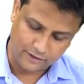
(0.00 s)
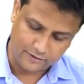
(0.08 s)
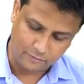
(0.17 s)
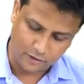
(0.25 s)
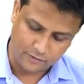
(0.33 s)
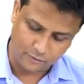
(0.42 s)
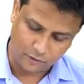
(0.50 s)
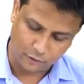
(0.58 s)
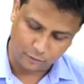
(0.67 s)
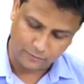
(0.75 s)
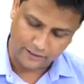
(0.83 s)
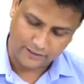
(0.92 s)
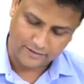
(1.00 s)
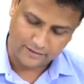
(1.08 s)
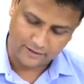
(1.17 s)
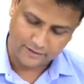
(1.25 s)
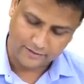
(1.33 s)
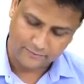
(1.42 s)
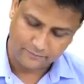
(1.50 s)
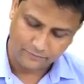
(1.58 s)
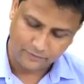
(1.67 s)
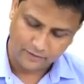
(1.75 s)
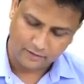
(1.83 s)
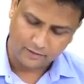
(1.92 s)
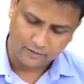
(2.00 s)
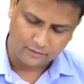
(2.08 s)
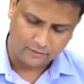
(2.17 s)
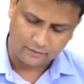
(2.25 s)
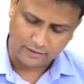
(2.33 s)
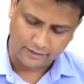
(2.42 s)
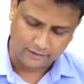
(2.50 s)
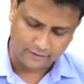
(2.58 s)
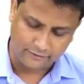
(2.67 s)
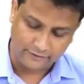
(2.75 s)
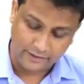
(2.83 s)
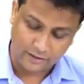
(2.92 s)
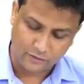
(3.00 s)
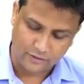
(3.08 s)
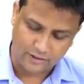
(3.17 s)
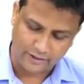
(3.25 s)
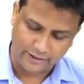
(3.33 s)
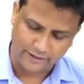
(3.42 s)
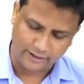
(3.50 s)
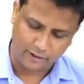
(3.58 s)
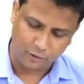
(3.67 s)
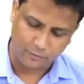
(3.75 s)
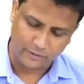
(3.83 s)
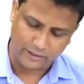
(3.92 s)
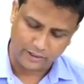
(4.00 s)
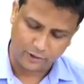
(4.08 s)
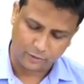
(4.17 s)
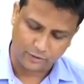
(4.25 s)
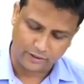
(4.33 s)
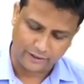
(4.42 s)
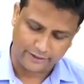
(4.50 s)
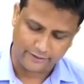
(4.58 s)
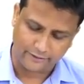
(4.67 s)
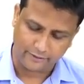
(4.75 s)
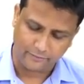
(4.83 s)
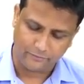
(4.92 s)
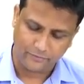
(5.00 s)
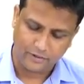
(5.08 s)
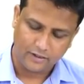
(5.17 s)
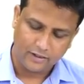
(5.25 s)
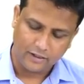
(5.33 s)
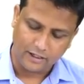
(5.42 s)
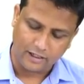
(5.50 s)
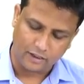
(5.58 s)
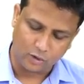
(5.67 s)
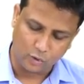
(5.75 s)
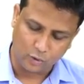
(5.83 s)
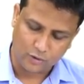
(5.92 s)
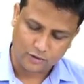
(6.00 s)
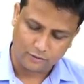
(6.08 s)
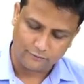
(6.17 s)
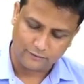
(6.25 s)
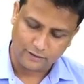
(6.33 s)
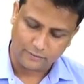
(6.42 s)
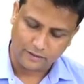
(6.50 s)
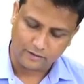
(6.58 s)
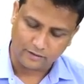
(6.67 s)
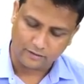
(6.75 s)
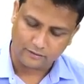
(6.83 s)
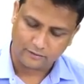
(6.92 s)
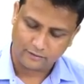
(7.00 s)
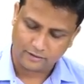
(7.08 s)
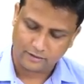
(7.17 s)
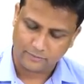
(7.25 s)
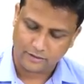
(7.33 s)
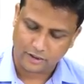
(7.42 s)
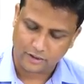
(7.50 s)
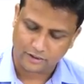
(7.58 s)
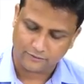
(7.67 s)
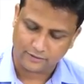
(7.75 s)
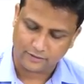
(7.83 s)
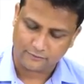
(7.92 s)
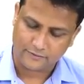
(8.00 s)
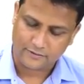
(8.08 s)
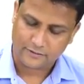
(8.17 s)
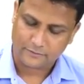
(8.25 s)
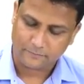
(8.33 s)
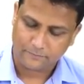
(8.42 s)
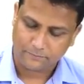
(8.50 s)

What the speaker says: the small openings, guys, like the veins which are directly opening into the right atrium, and those will be the Thebesian veins.